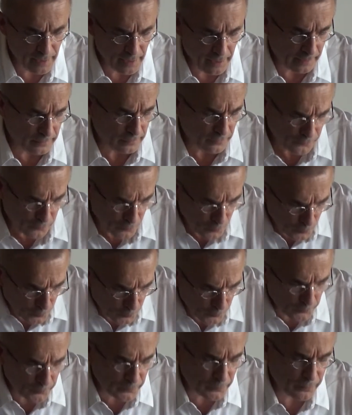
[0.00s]
and of
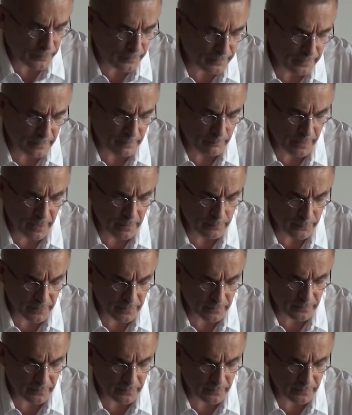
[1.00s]
course, there may